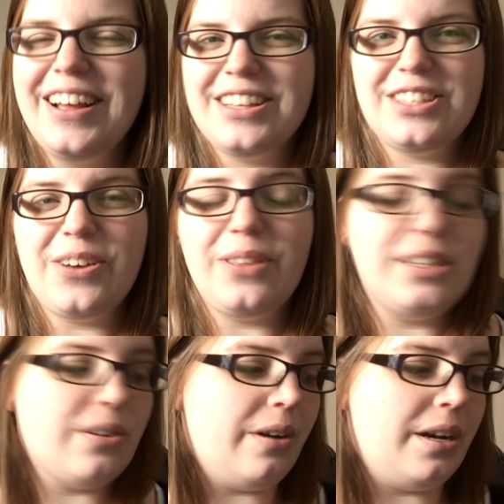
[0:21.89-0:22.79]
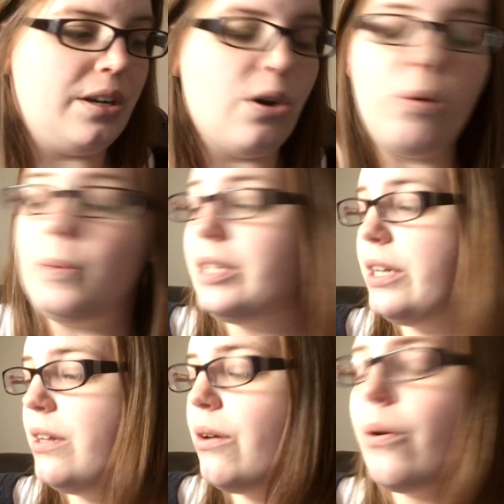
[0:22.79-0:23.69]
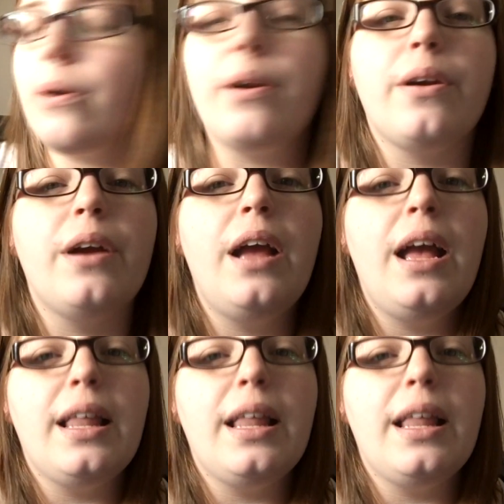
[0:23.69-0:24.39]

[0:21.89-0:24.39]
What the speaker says: So these are in no particular order.